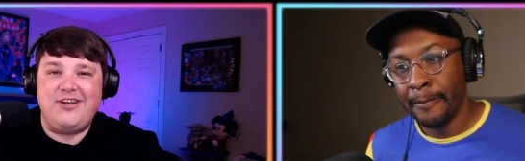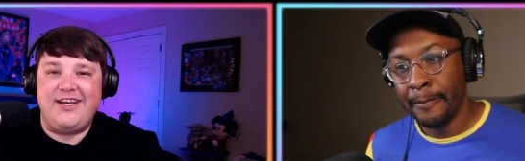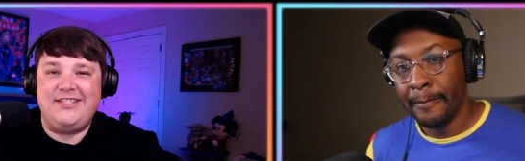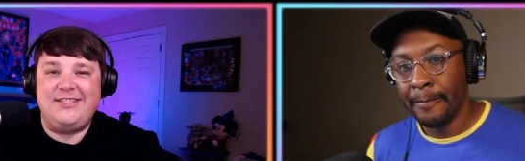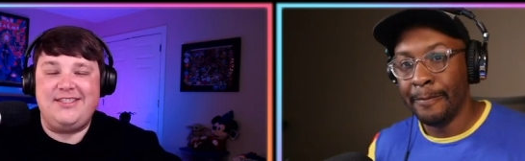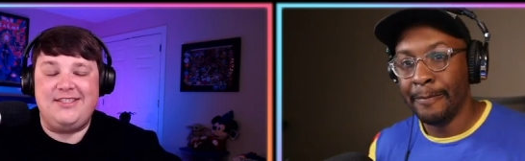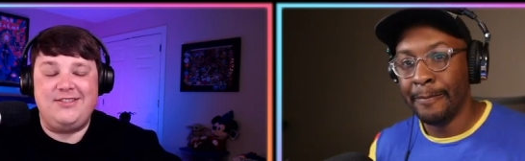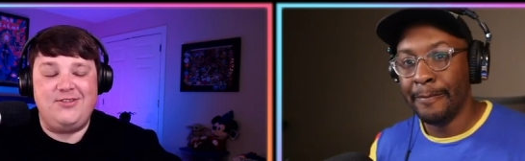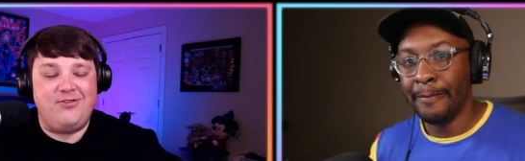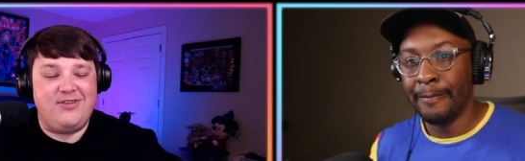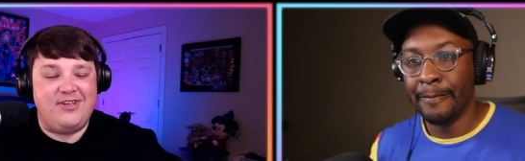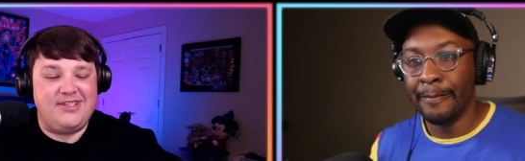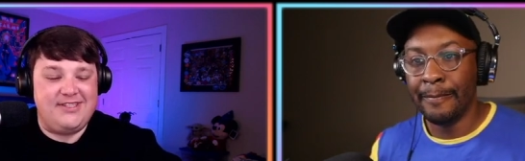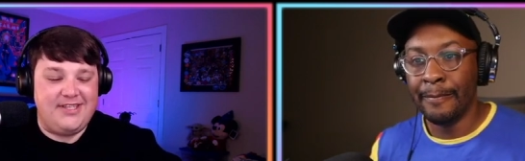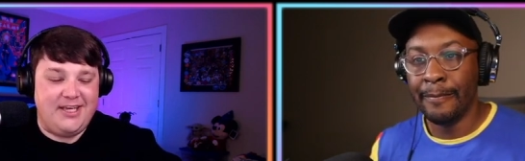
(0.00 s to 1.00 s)
Speaker 1: trying to do
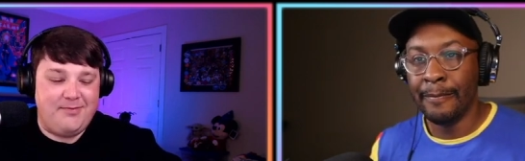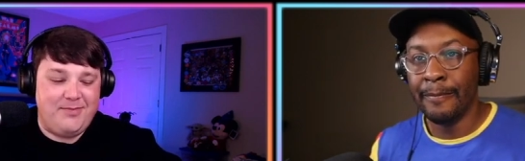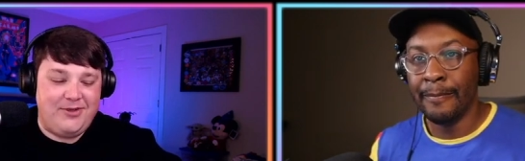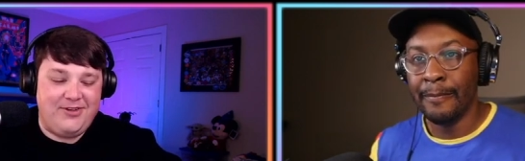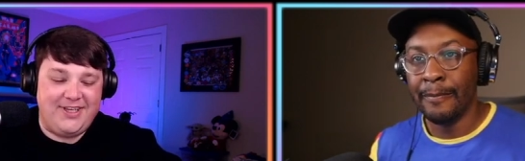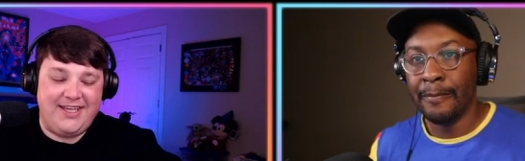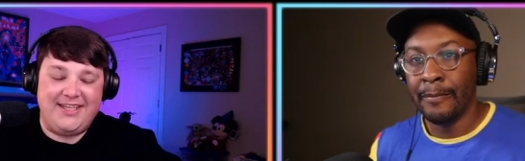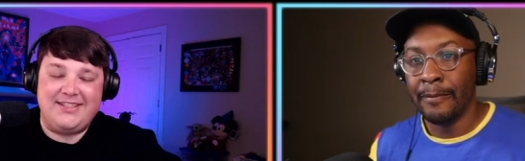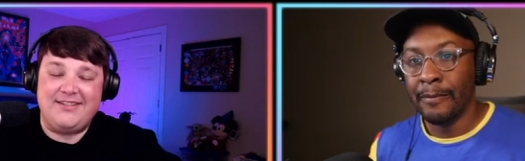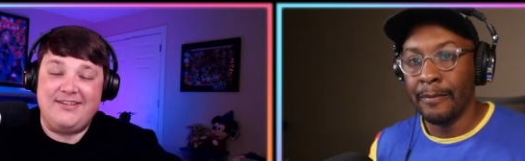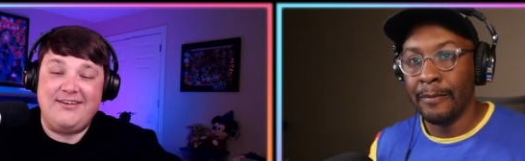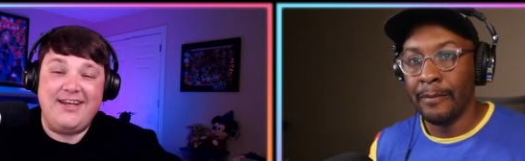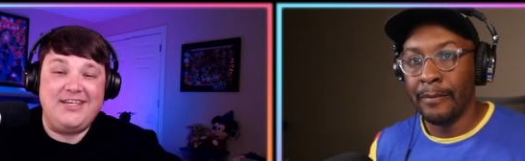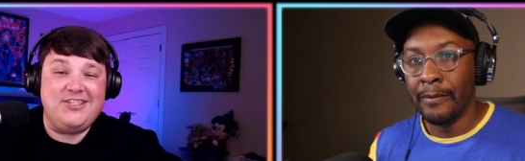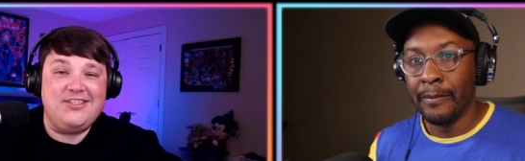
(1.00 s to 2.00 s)
things like building
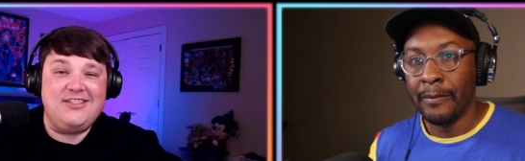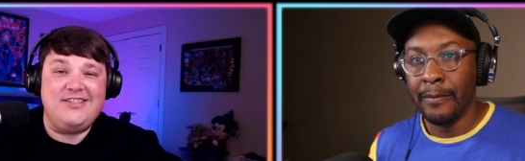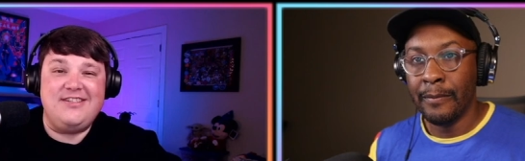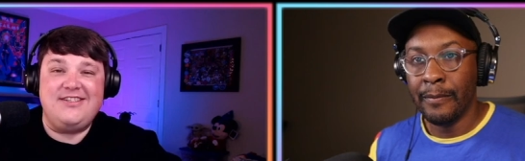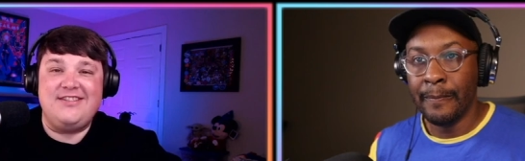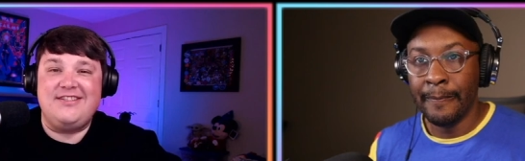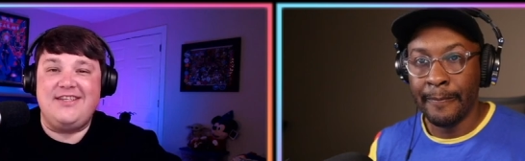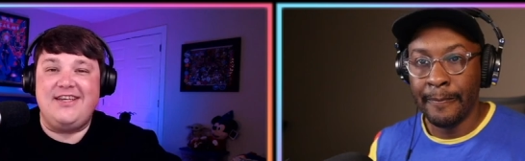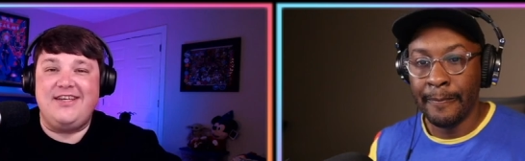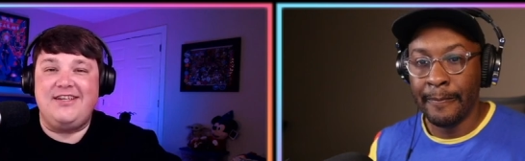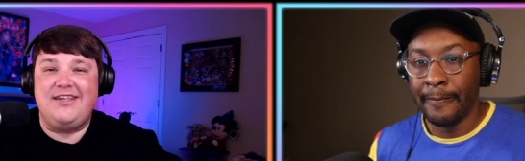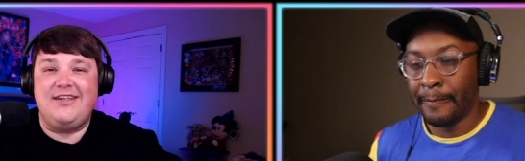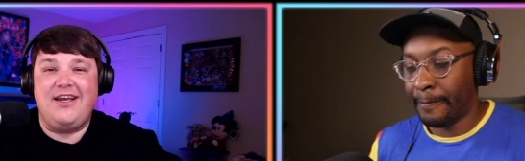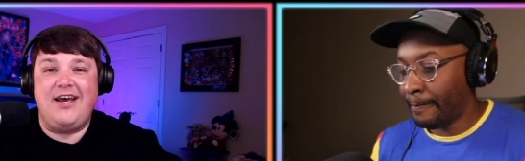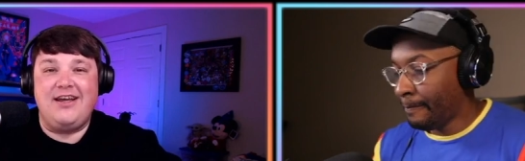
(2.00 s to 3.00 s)
integrations
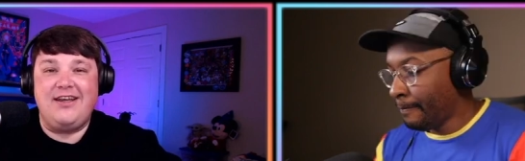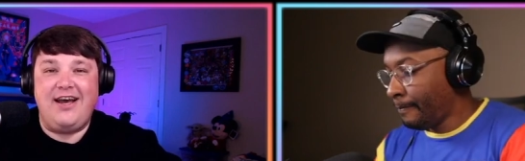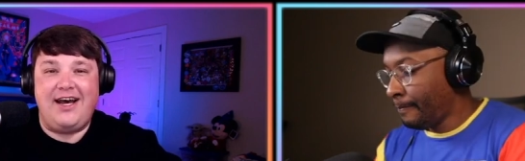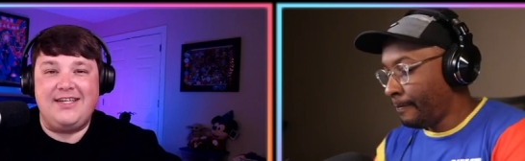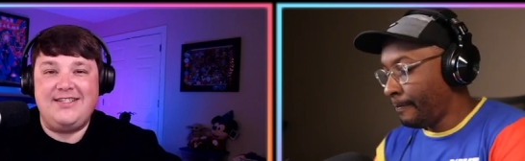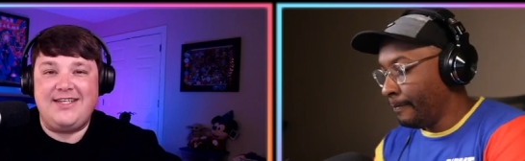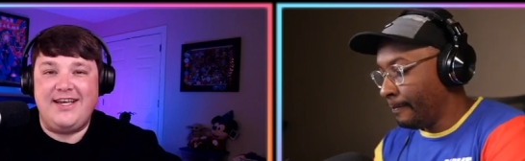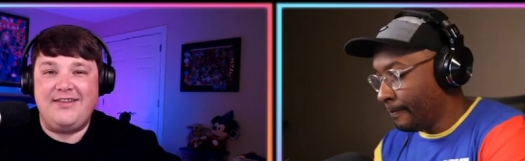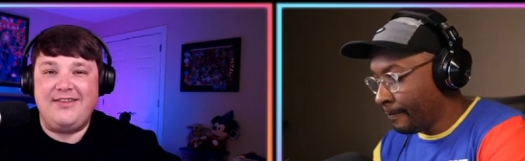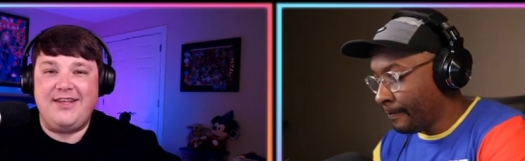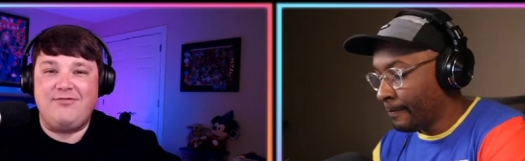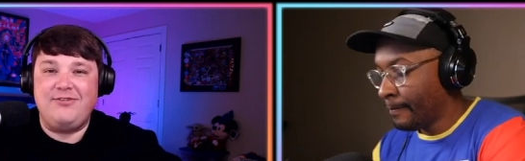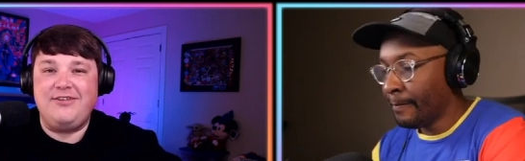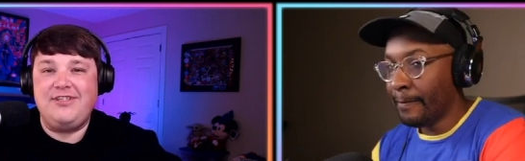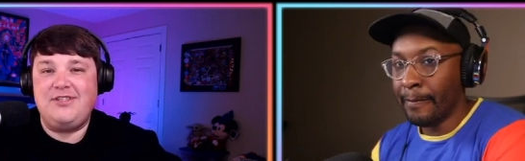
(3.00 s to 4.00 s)
and uh, content
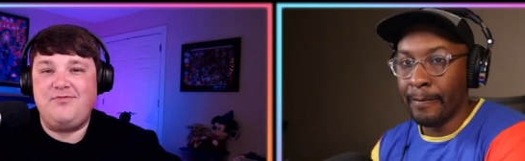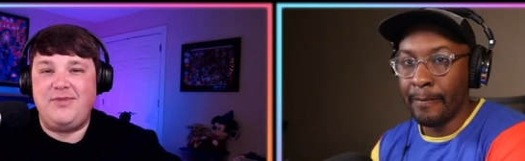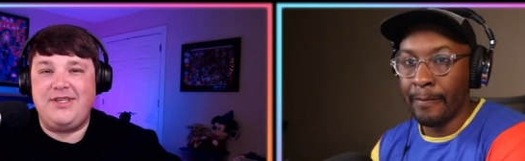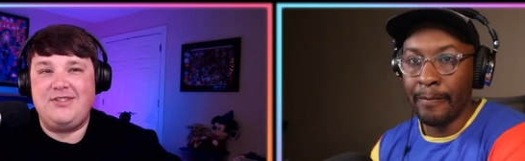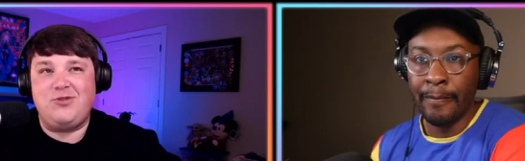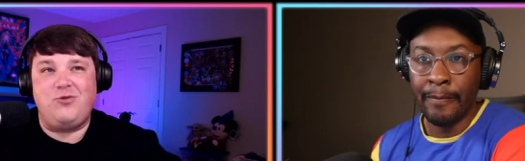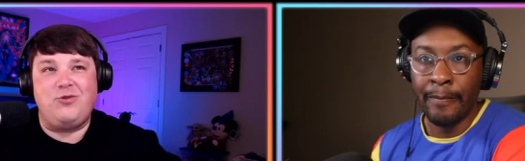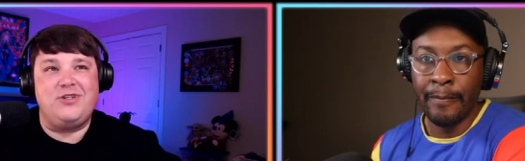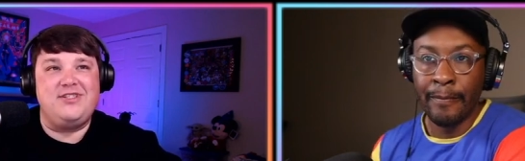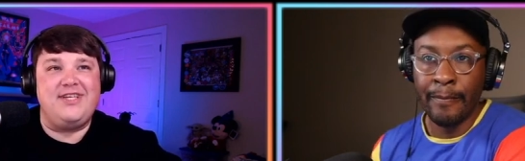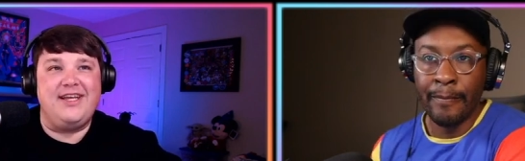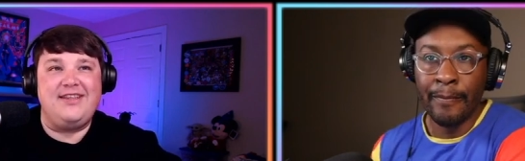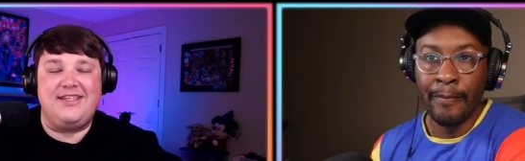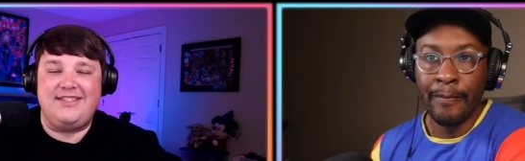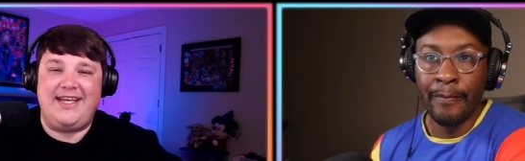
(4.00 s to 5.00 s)
that really speaks
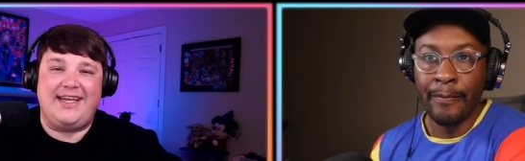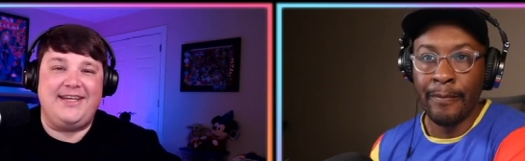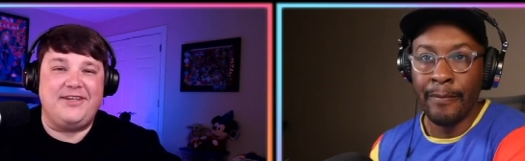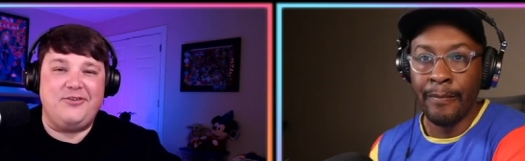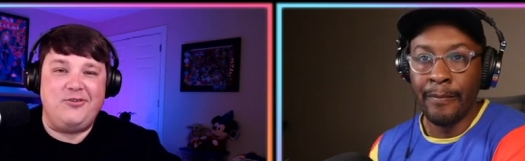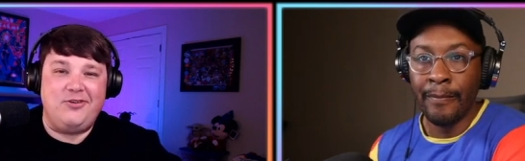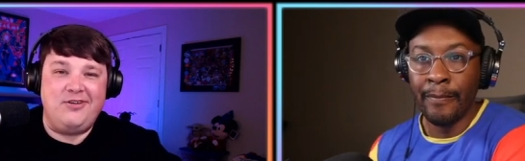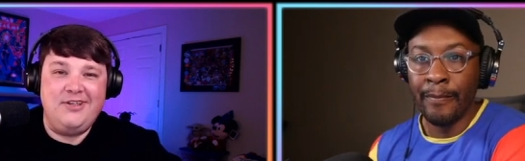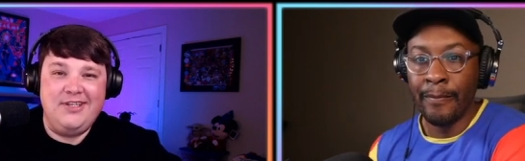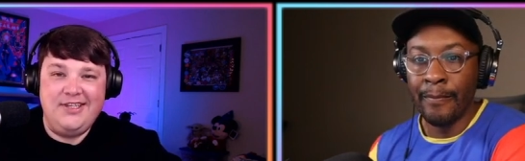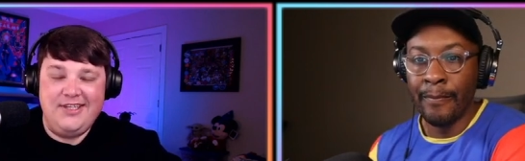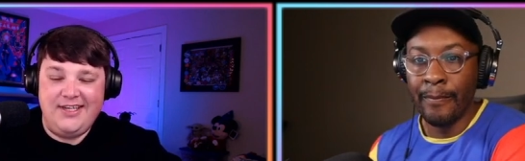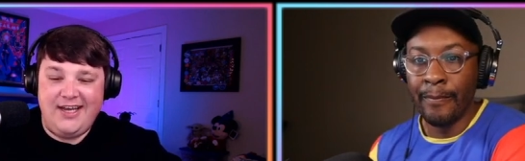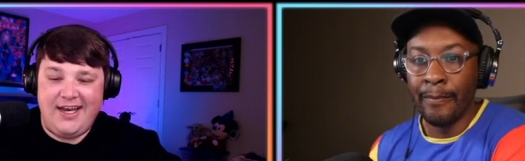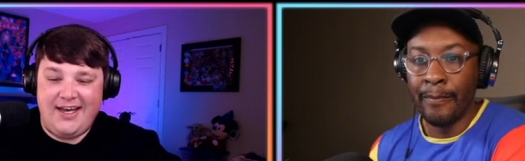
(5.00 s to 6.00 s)
towards like the technical
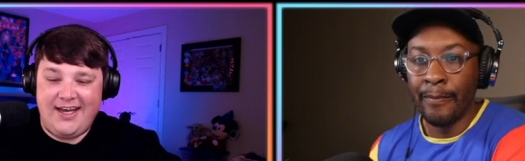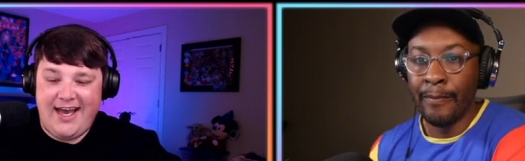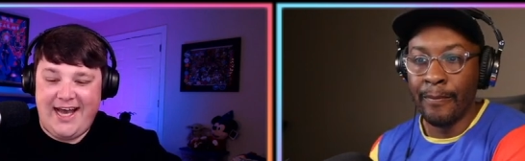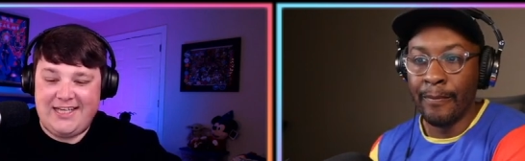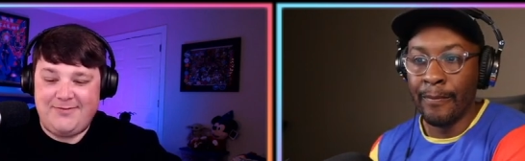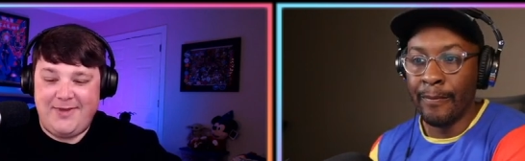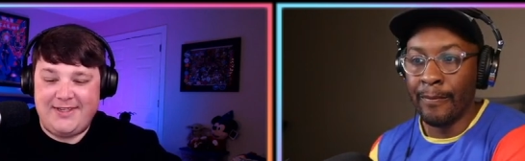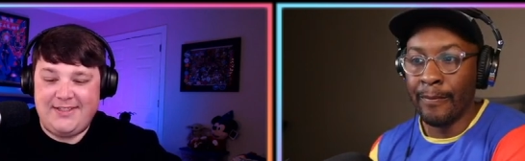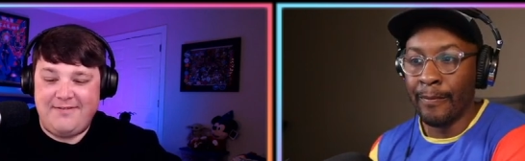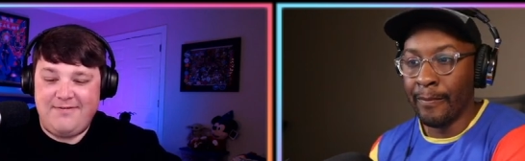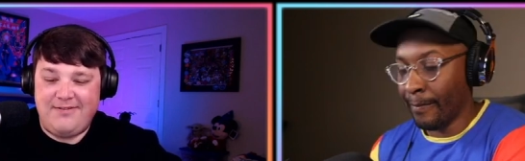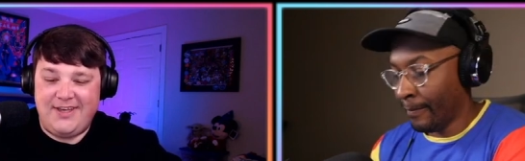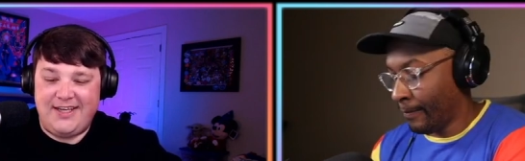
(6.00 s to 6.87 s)
uh, aspects of